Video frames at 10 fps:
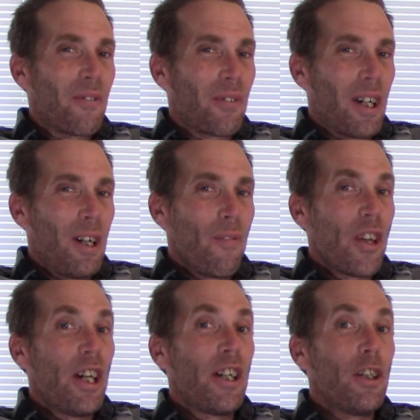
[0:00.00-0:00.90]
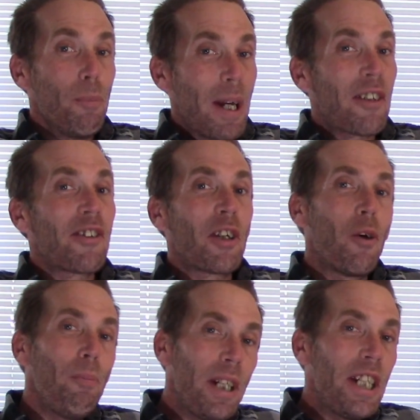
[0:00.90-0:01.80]
from the New
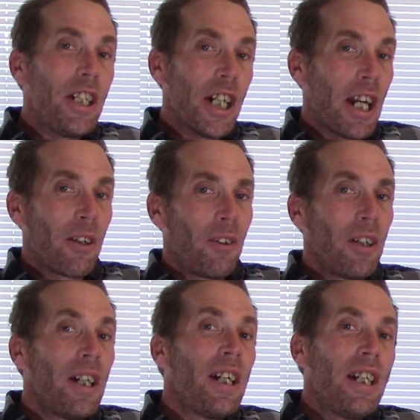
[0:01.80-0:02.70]
Mexico Me channel.